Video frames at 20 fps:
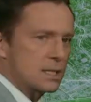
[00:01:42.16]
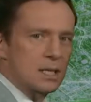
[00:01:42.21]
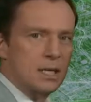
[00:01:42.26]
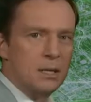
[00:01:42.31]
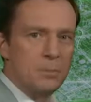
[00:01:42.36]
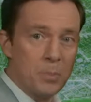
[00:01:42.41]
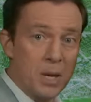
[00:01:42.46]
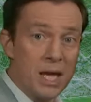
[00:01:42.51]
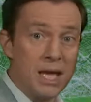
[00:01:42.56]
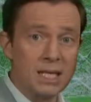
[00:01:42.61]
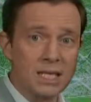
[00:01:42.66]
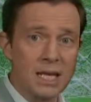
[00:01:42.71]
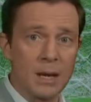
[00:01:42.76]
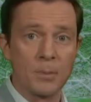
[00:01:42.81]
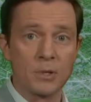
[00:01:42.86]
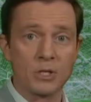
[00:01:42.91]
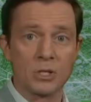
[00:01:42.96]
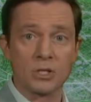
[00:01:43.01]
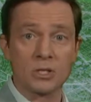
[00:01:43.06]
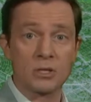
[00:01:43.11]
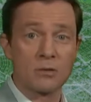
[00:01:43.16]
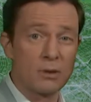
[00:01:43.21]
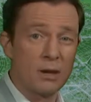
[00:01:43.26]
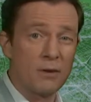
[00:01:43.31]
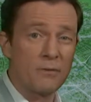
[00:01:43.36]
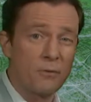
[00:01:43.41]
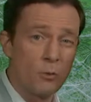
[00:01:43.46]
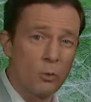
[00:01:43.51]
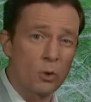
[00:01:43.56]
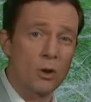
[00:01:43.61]
the peak temperatures, 3
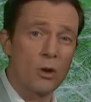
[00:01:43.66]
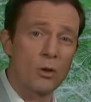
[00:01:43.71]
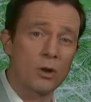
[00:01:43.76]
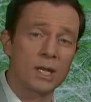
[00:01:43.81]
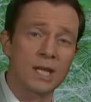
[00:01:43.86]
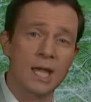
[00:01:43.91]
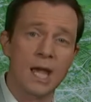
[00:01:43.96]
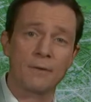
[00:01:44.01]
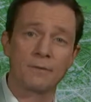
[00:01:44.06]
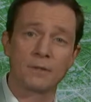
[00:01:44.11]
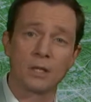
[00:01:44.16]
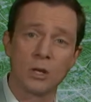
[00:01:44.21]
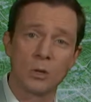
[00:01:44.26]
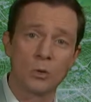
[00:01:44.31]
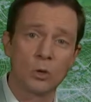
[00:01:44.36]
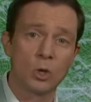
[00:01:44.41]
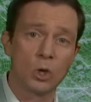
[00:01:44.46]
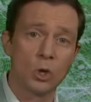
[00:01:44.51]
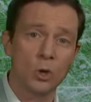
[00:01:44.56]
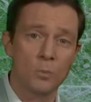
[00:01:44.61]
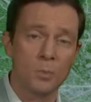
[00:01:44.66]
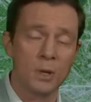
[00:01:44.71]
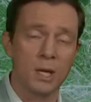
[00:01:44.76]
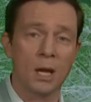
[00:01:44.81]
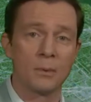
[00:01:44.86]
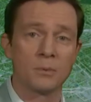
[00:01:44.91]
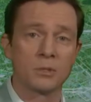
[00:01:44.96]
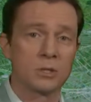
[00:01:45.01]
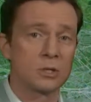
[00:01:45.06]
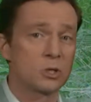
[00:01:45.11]
or 4 o'clock in the afternoon, could be
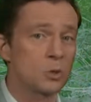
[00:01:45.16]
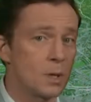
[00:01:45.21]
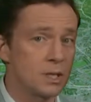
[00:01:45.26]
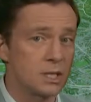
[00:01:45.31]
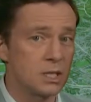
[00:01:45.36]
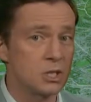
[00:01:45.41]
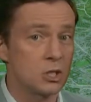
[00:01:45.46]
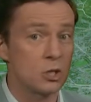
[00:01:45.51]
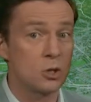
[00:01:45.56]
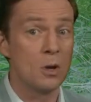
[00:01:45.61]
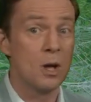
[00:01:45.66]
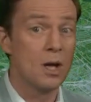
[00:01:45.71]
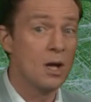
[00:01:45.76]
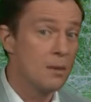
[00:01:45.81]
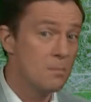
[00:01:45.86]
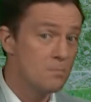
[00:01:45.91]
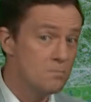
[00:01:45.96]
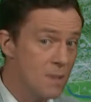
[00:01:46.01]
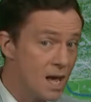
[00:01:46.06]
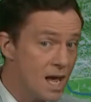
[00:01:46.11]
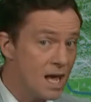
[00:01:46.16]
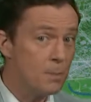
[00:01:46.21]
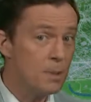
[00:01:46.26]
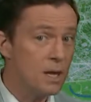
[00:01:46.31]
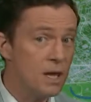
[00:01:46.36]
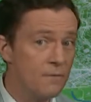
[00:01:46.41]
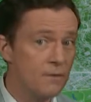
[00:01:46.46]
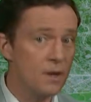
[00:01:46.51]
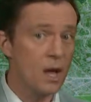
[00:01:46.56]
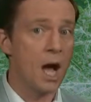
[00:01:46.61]
up to 22, maybe
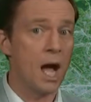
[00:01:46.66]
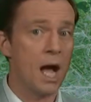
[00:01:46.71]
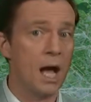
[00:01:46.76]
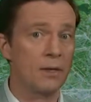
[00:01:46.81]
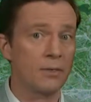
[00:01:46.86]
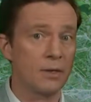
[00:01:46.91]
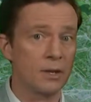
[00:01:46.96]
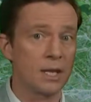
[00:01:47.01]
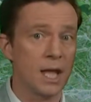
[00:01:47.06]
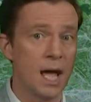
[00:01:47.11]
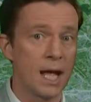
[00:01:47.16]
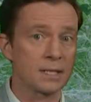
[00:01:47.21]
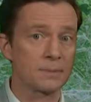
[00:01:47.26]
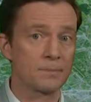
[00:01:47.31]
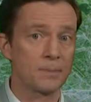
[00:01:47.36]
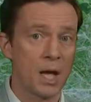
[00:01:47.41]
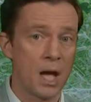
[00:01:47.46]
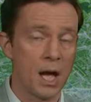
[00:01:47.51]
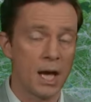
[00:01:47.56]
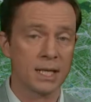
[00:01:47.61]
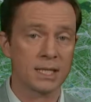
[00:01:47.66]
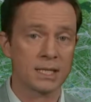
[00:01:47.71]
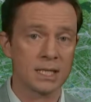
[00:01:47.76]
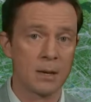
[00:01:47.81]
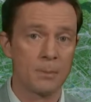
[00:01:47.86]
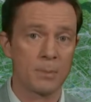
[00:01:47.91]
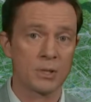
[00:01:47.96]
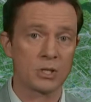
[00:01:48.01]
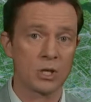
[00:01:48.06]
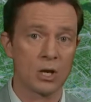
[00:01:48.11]
even higher than that. The highest
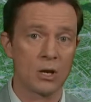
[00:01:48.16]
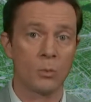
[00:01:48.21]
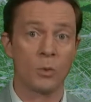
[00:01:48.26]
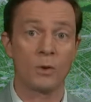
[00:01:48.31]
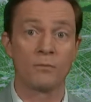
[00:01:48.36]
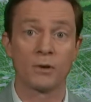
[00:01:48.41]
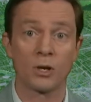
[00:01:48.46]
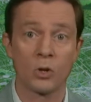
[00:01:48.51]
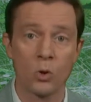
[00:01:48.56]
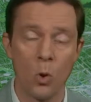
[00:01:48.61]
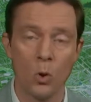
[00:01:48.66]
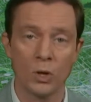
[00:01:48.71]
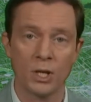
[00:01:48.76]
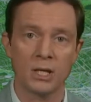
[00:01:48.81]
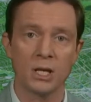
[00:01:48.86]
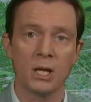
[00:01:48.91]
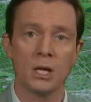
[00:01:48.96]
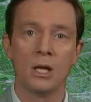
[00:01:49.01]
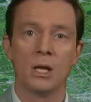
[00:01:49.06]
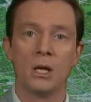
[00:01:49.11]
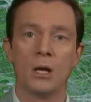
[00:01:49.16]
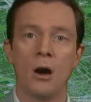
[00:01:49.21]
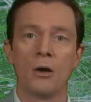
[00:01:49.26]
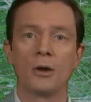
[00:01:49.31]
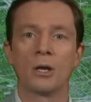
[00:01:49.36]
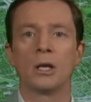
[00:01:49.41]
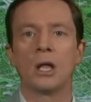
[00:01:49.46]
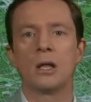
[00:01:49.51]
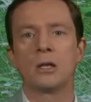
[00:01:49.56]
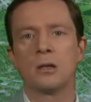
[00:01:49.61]
temperature we've recorded
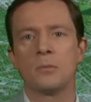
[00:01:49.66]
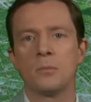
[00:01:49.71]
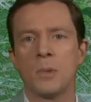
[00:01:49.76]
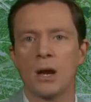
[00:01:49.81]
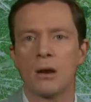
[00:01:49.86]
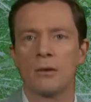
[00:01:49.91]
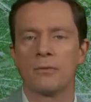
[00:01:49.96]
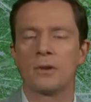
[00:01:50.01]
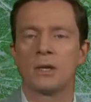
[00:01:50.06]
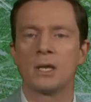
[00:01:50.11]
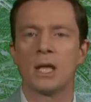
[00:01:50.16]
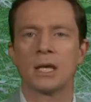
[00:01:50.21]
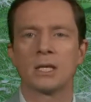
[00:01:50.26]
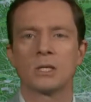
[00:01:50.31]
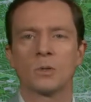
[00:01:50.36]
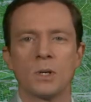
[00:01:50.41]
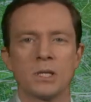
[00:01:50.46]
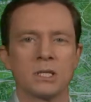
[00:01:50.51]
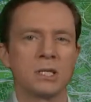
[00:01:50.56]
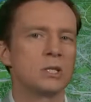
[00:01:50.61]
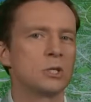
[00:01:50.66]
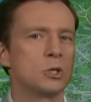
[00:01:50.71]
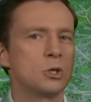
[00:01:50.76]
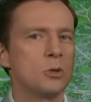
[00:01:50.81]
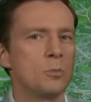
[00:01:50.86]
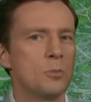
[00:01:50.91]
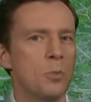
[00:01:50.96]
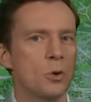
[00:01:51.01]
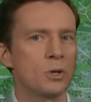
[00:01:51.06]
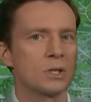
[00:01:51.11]
on a London Marathon day,
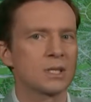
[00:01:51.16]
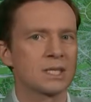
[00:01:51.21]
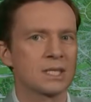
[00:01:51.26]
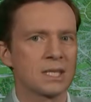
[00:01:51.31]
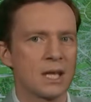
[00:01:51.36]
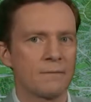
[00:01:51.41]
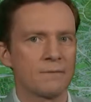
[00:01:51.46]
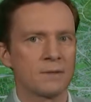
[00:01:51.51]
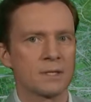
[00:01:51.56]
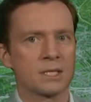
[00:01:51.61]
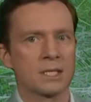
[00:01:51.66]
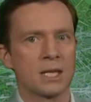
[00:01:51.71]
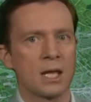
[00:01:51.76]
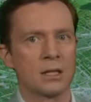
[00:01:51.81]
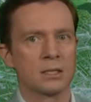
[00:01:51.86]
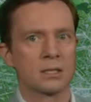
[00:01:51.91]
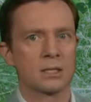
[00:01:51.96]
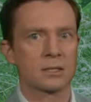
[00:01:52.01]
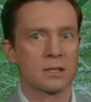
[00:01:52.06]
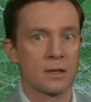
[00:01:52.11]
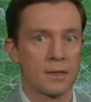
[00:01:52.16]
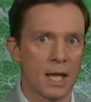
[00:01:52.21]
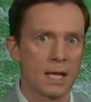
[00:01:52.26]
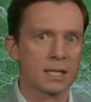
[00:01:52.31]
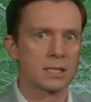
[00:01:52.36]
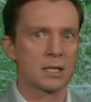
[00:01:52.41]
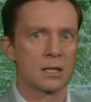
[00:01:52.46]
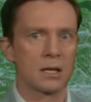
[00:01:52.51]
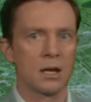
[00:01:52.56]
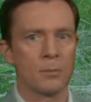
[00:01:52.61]
22.7 Celsius. So
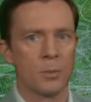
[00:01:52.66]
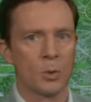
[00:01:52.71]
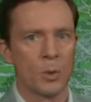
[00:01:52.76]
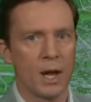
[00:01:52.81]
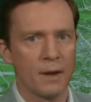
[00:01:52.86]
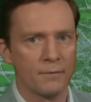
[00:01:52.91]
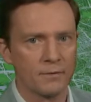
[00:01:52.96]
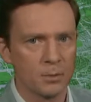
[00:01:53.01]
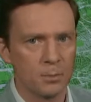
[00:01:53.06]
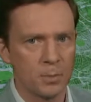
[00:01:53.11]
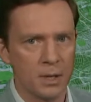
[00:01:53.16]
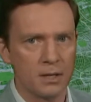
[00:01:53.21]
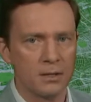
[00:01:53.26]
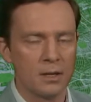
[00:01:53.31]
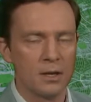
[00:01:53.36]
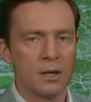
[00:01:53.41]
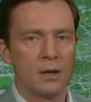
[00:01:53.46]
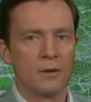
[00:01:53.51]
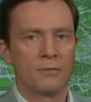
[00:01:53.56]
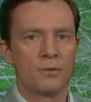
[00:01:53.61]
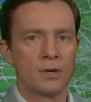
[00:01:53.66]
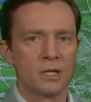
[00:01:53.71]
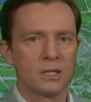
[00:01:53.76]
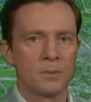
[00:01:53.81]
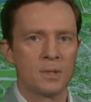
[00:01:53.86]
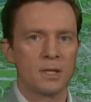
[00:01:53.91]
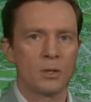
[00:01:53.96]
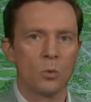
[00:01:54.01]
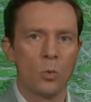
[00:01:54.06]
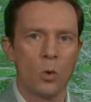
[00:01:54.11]
that's the number we have to beat for it to
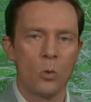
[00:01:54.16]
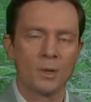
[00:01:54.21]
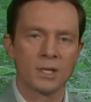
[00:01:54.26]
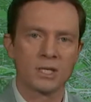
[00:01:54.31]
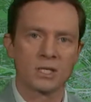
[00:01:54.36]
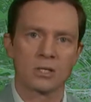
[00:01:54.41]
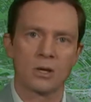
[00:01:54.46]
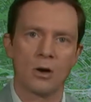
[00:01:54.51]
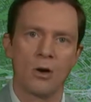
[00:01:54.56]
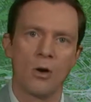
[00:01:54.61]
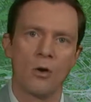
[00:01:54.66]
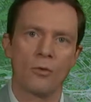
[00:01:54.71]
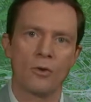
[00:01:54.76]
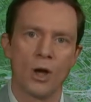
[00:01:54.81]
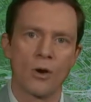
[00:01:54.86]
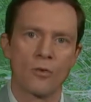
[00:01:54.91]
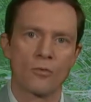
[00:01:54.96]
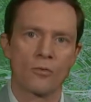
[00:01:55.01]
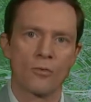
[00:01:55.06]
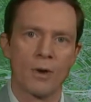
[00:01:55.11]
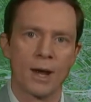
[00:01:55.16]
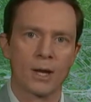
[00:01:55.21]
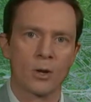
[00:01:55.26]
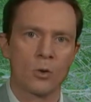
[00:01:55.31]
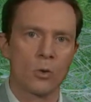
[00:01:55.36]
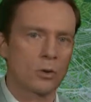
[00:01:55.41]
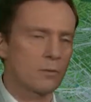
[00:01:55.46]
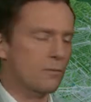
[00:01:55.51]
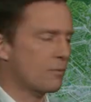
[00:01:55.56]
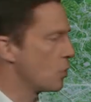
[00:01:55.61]
be the warmest on
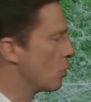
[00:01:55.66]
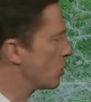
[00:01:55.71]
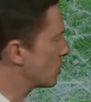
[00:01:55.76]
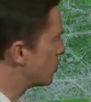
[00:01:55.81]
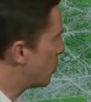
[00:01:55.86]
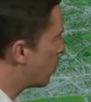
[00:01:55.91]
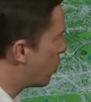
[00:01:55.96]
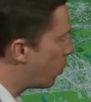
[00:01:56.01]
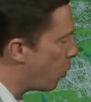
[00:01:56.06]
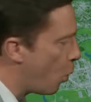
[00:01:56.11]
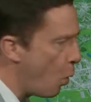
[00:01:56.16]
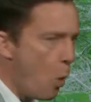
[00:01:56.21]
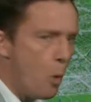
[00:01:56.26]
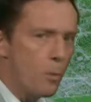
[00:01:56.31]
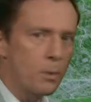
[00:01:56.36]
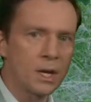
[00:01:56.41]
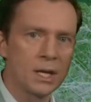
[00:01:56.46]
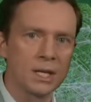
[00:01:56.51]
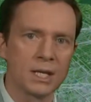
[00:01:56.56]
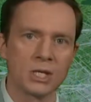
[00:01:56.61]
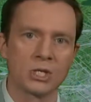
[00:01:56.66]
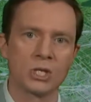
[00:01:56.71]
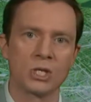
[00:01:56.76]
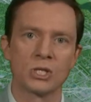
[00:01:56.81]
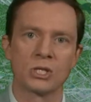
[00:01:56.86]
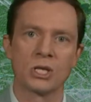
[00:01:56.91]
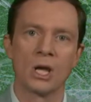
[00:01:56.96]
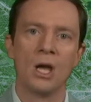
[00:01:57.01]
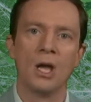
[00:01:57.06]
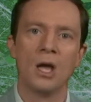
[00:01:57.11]
record. Of course, warm
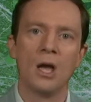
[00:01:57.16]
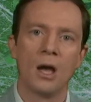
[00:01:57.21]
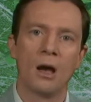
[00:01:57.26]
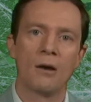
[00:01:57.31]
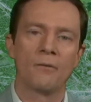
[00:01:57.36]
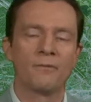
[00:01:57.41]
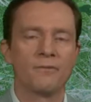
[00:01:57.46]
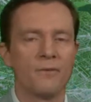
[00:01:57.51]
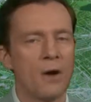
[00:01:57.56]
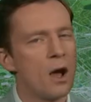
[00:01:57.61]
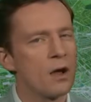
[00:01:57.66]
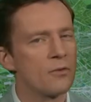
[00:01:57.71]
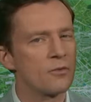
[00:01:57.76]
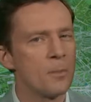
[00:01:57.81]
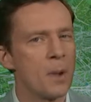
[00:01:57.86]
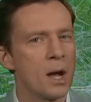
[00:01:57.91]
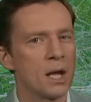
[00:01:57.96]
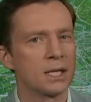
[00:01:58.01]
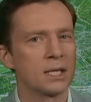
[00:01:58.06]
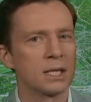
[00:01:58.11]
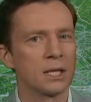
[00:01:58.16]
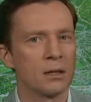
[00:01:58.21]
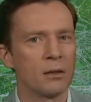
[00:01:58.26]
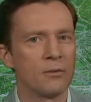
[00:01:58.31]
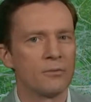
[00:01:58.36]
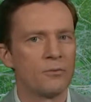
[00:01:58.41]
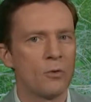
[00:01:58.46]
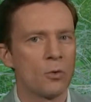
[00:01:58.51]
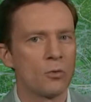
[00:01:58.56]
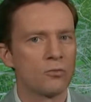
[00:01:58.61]
conditions are far from ideal
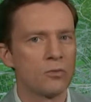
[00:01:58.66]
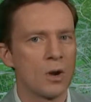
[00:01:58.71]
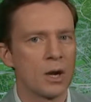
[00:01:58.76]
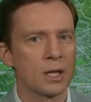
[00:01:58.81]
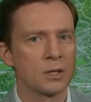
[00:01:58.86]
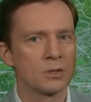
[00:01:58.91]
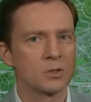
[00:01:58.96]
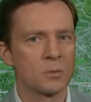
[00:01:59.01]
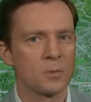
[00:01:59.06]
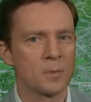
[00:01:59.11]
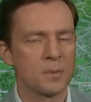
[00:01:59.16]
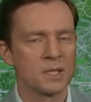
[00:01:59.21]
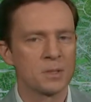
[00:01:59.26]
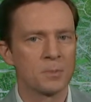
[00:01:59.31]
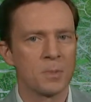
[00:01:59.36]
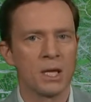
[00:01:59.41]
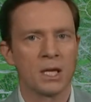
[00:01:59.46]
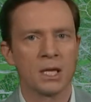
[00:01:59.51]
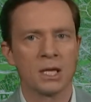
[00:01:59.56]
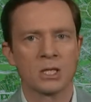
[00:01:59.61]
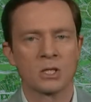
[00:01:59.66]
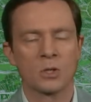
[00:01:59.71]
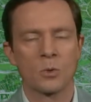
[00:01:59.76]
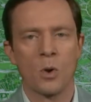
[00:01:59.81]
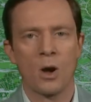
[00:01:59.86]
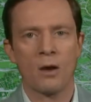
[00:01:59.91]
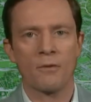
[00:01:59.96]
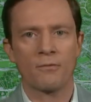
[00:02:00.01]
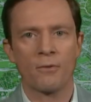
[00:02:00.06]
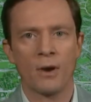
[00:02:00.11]
for runners. We've been speaking
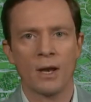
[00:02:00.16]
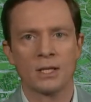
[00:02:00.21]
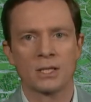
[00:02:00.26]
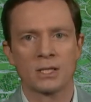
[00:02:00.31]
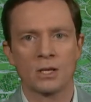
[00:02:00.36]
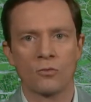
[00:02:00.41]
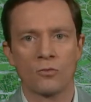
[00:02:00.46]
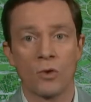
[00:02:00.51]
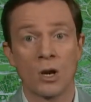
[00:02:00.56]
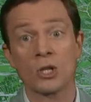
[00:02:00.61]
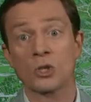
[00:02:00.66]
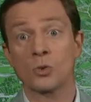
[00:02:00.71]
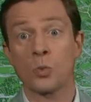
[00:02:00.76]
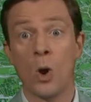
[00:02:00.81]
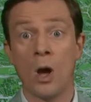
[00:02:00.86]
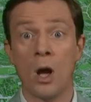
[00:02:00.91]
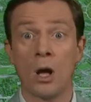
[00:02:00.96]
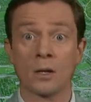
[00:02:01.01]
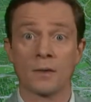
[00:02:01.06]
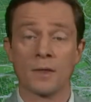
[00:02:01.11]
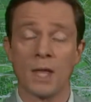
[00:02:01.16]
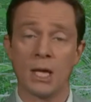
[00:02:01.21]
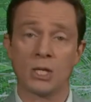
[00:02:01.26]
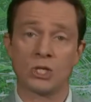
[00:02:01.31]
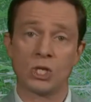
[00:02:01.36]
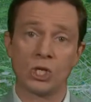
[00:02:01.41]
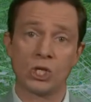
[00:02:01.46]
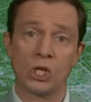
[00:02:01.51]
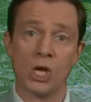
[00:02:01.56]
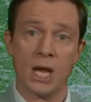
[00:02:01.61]
to our friends at Runners World, and they
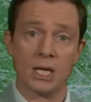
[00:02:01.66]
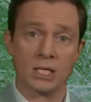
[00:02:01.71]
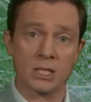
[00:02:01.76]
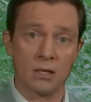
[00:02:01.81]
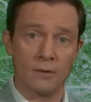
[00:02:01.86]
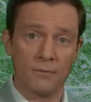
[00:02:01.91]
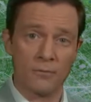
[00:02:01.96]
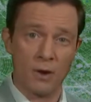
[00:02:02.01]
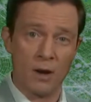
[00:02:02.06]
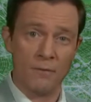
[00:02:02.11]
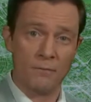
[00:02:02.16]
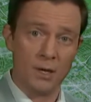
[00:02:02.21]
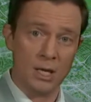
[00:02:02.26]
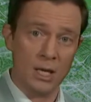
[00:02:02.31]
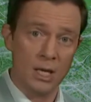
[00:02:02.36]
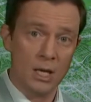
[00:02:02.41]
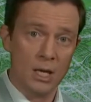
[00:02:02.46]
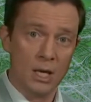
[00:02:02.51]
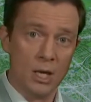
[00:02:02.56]
suggest that for every